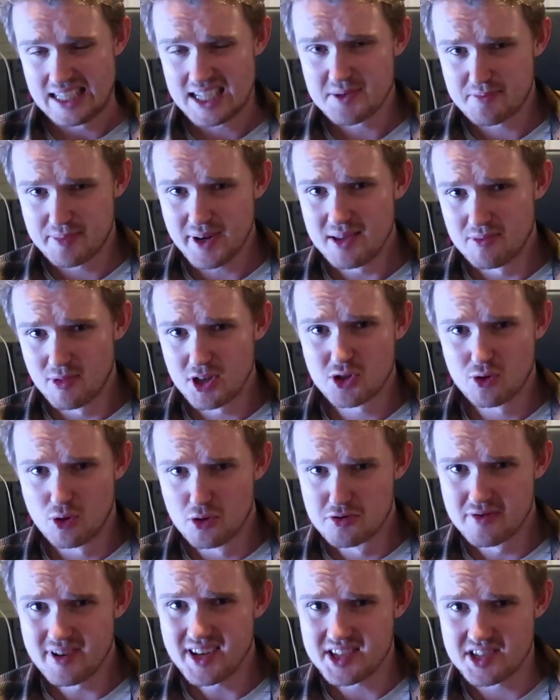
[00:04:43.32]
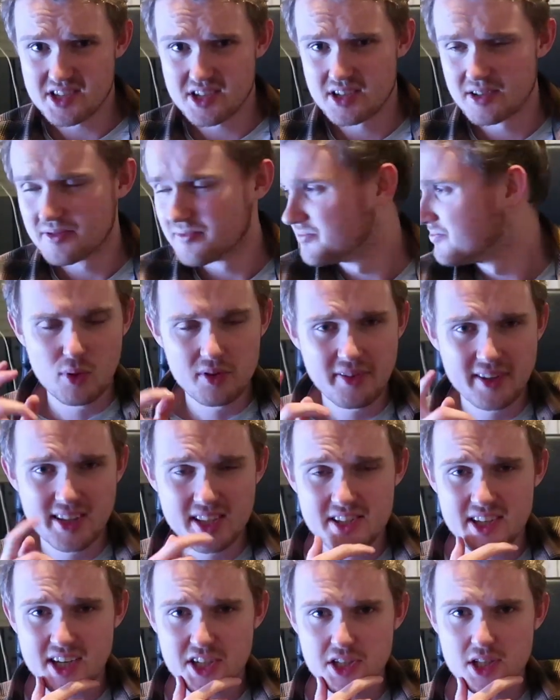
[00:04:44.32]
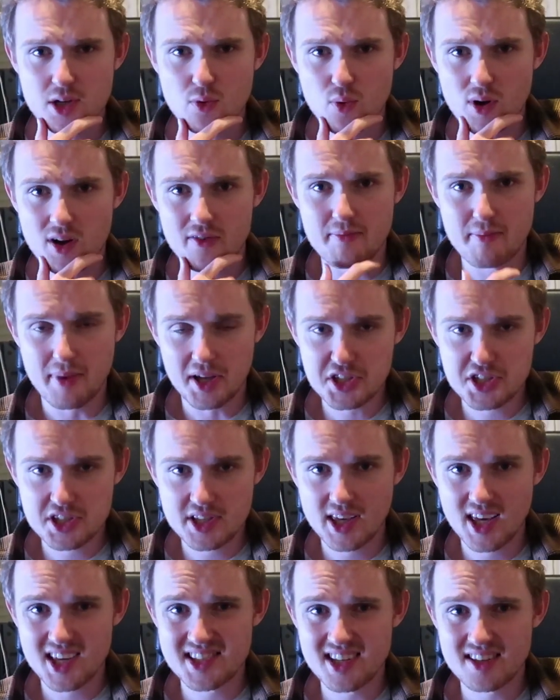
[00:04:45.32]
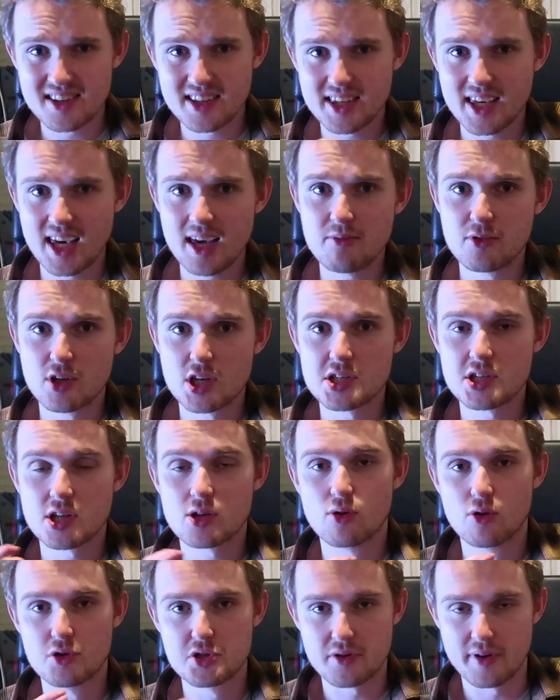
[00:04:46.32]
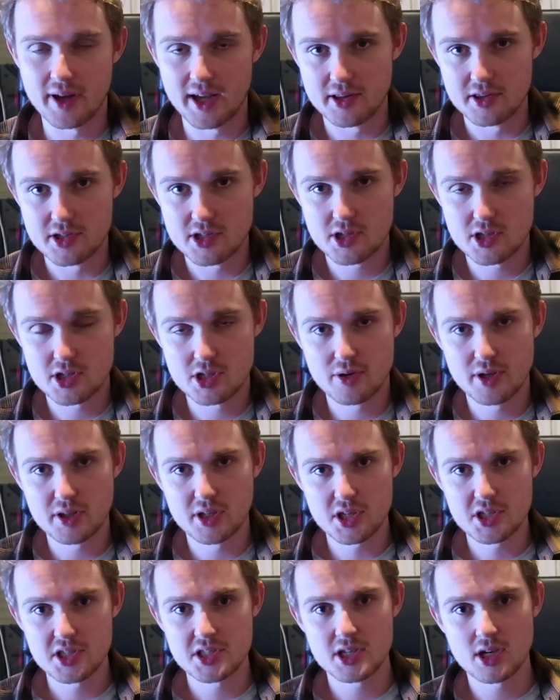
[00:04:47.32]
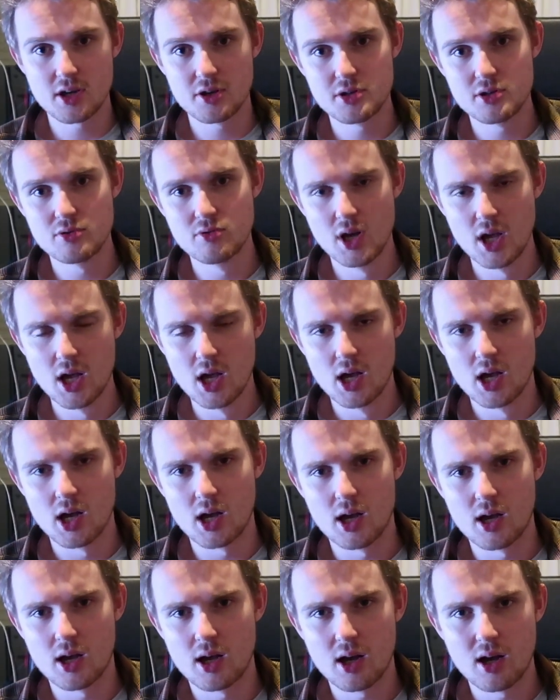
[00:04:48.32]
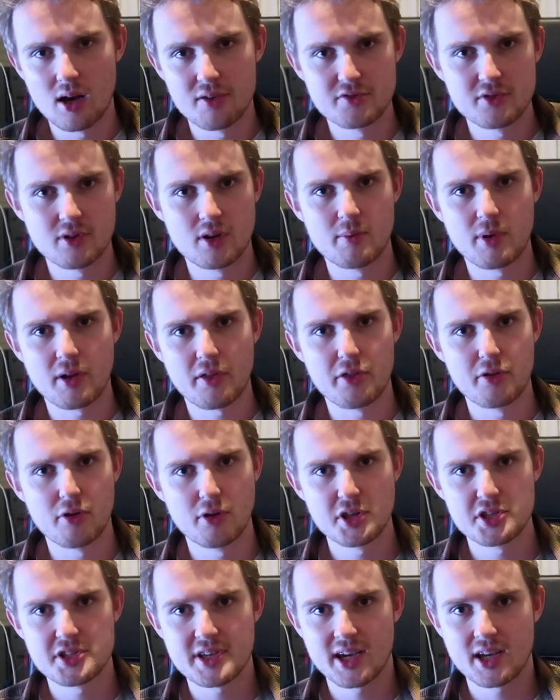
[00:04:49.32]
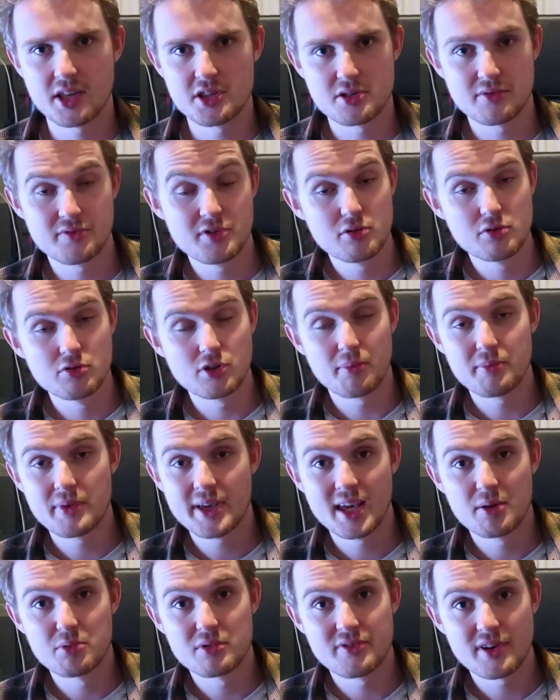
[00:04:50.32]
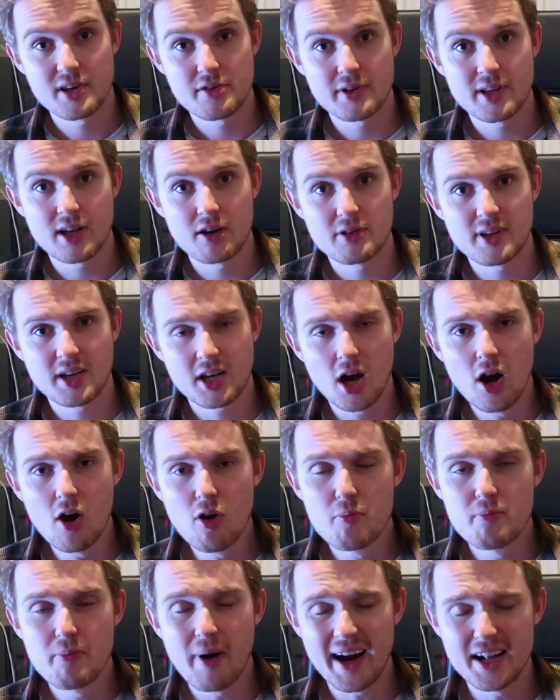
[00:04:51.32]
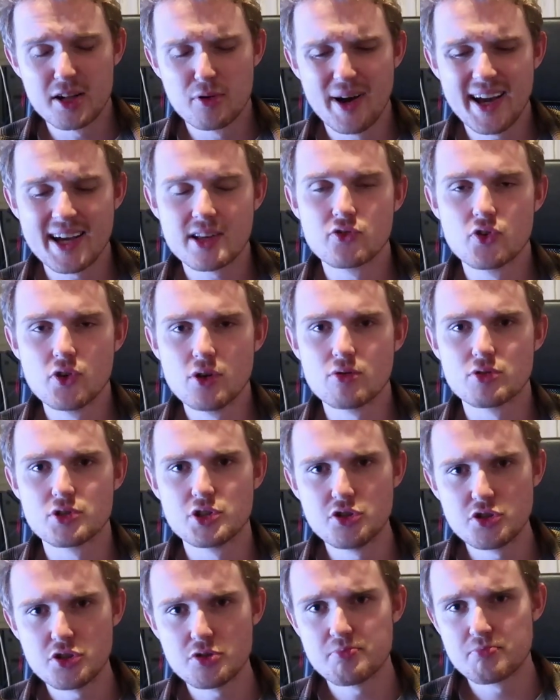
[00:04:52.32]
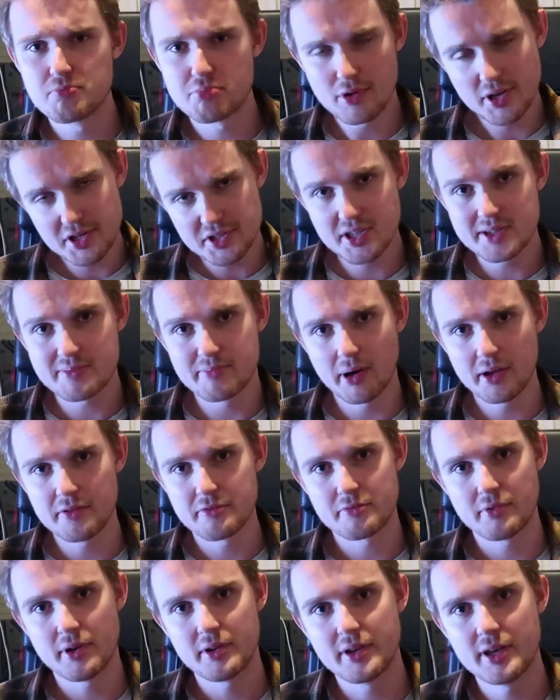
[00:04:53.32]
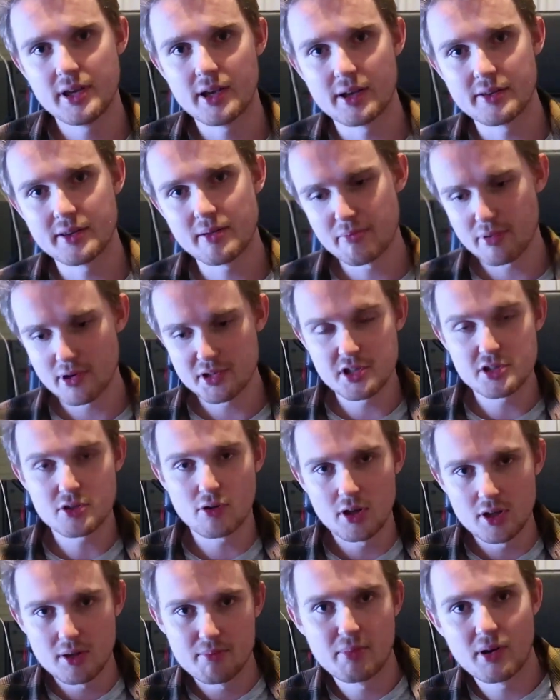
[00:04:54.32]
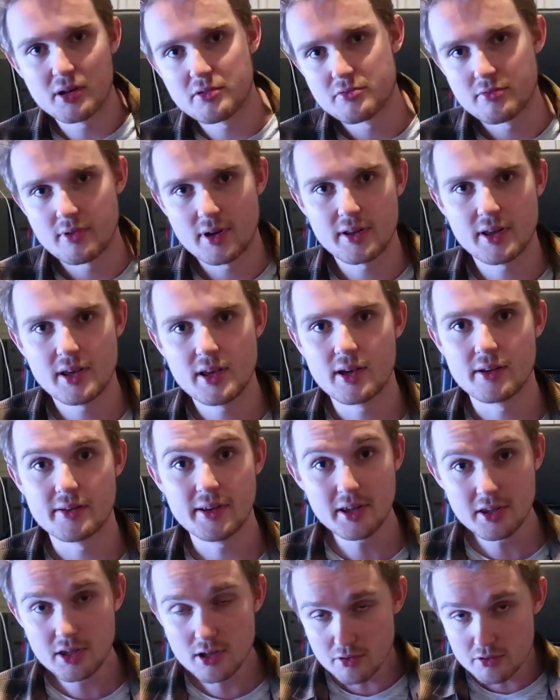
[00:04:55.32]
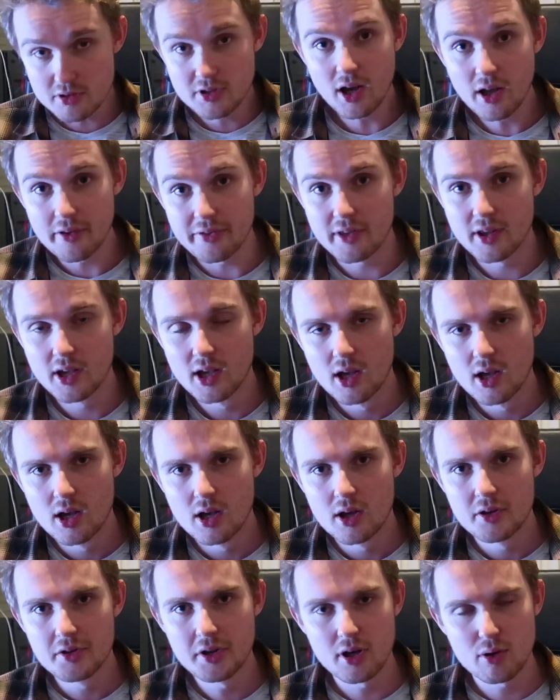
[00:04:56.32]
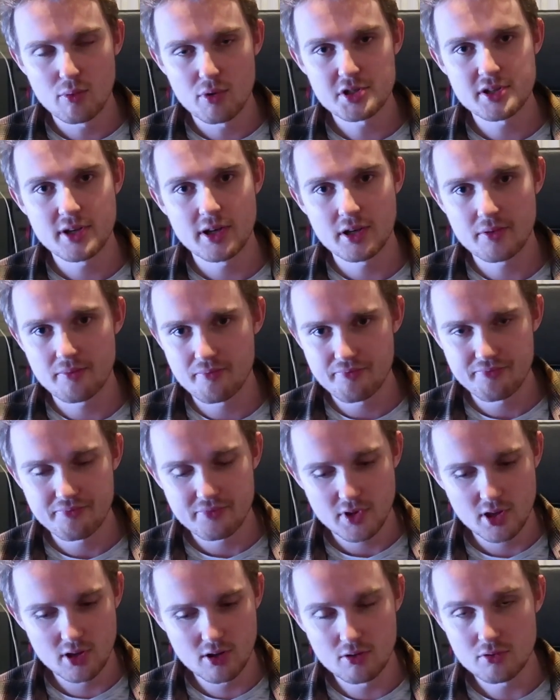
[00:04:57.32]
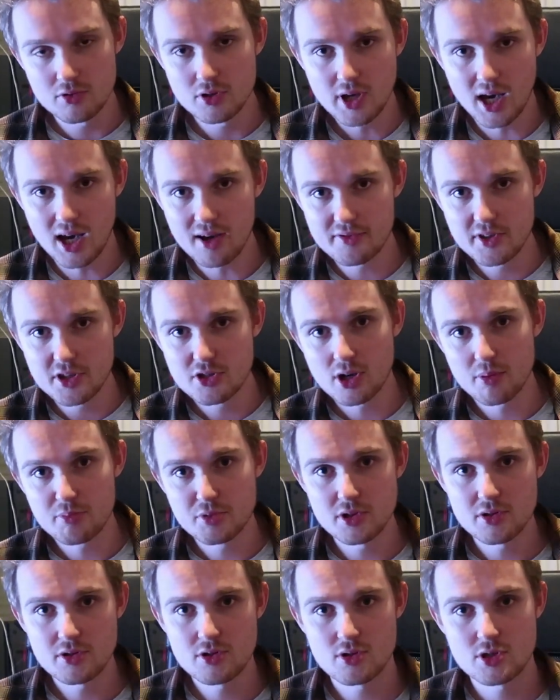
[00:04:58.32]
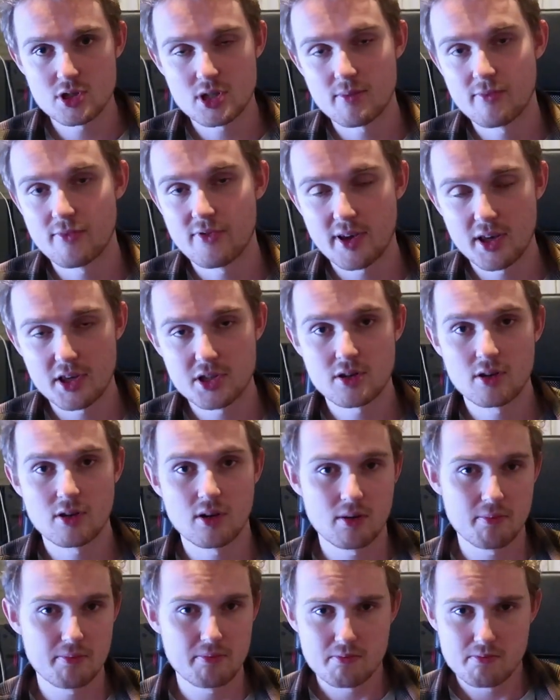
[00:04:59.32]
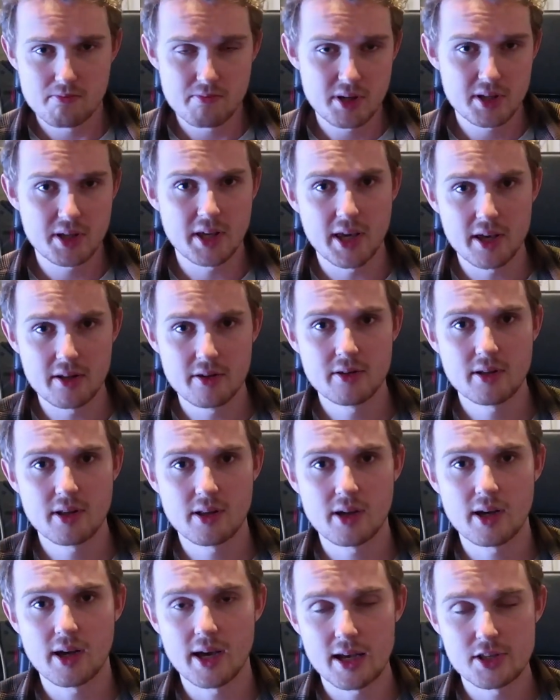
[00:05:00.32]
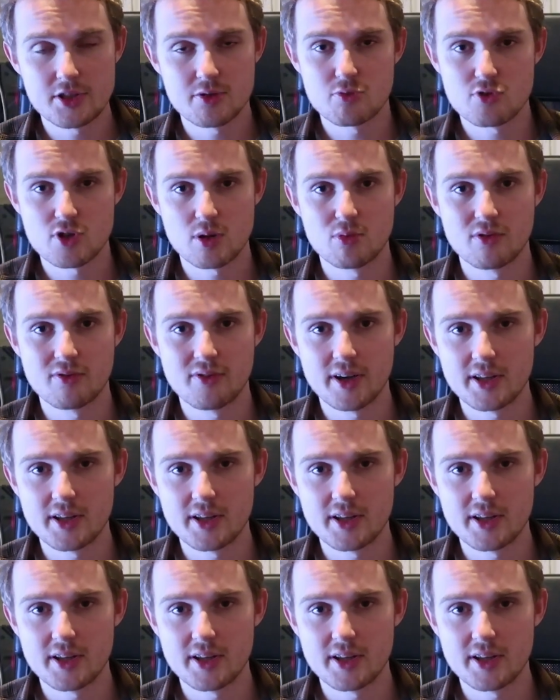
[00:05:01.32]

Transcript: That's pretty much all there is. One thing that's actually worth mentioning is that the game does not hold your hand. So it doesn't tell you after about 30 seconds of you not being able to figure it out, like, oh, by the way, dude, you should press this button right here and then press this other button right here and then you're done. No, it was like, you know, you have these options. Some things are a bit hidden and I had some trouble